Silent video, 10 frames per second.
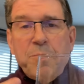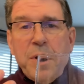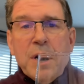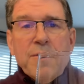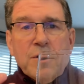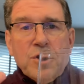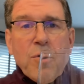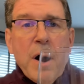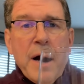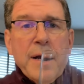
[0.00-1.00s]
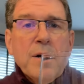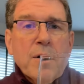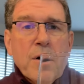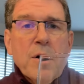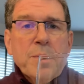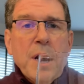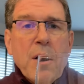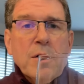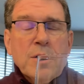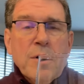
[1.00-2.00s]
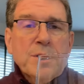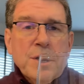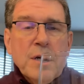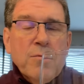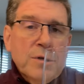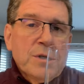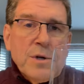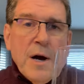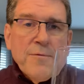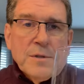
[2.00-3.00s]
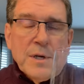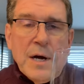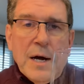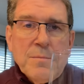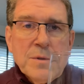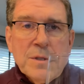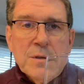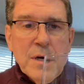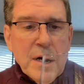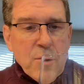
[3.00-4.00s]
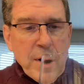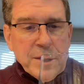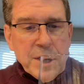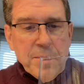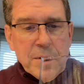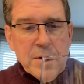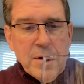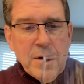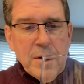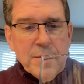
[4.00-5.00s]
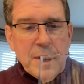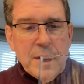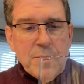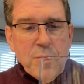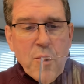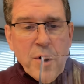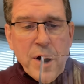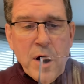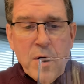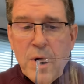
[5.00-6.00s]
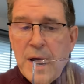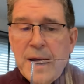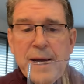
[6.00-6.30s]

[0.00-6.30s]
bit of a dried herb characteristic, which is oftentimes quite typical in Bordeaux.